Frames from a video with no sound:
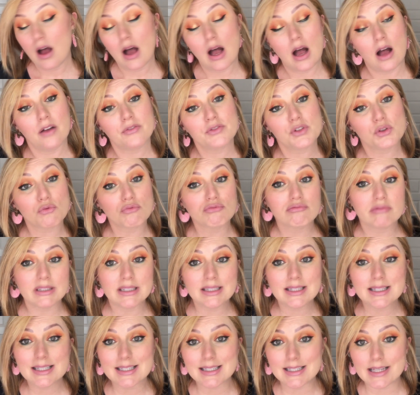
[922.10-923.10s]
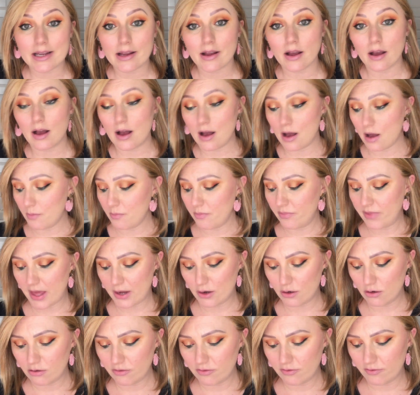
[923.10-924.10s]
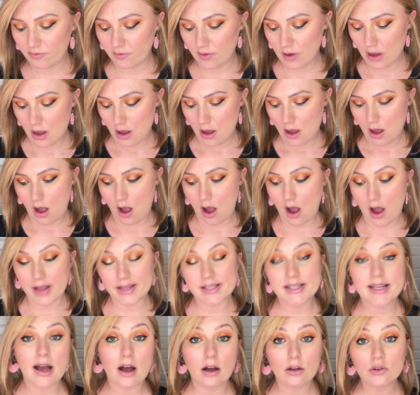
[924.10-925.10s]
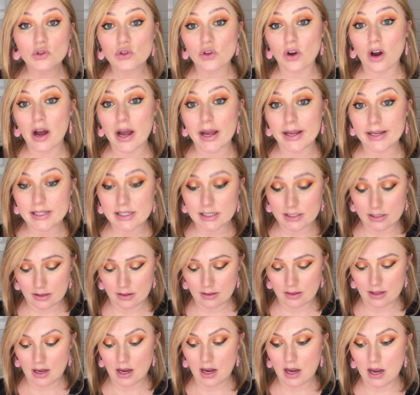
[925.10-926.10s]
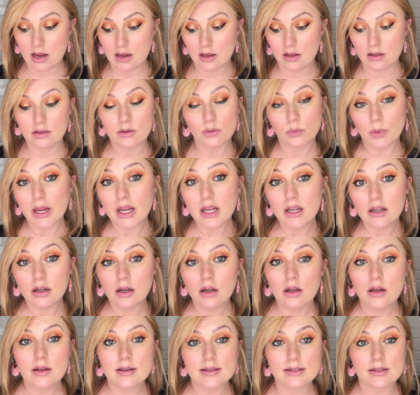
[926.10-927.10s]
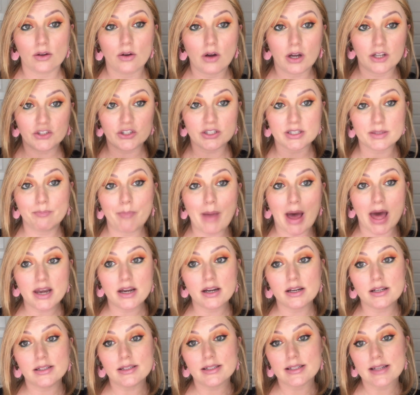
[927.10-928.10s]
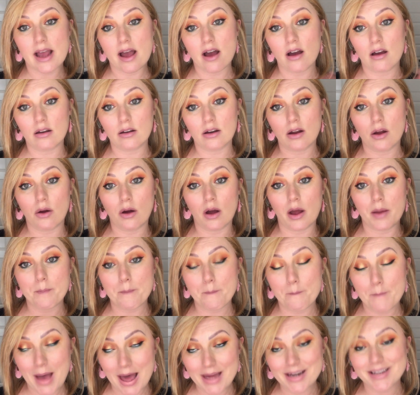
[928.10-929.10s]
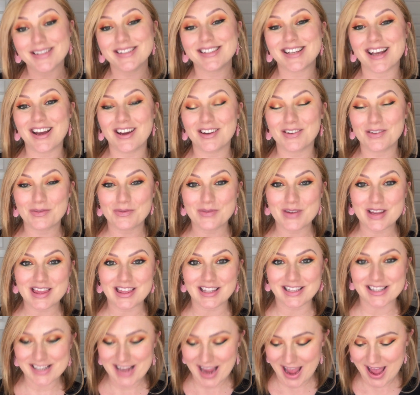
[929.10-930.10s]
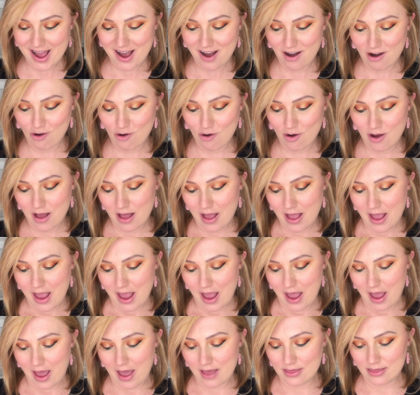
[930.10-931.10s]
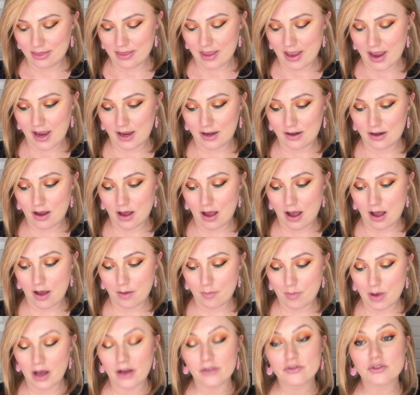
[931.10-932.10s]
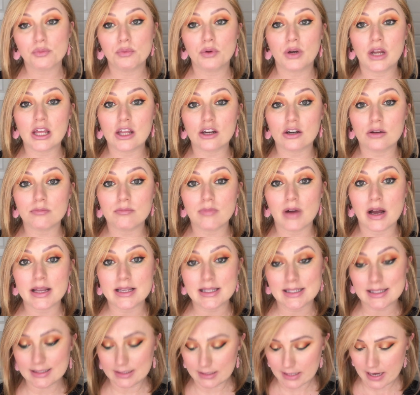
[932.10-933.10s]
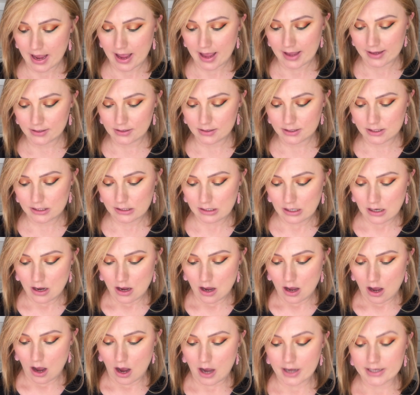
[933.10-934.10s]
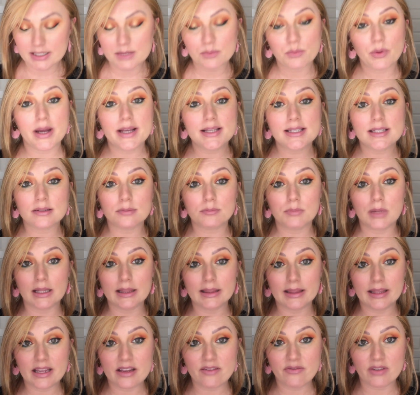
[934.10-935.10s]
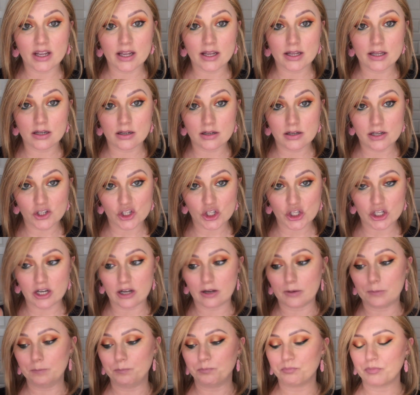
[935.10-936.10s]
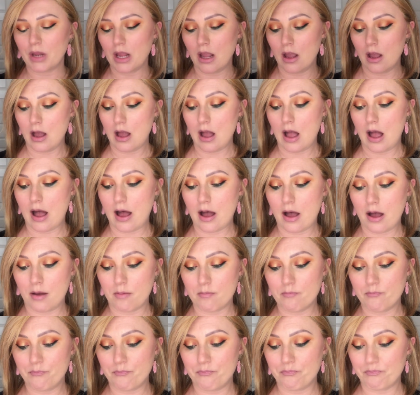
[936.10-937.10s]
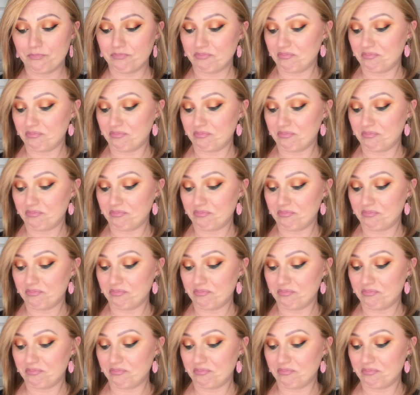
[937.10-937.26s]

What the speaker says: After rinsing that off, I towel dried the wig, so I just patted it down. I pat it down with the towel, and then after putting it on my stand, I sprayed some leave-in conditioner. I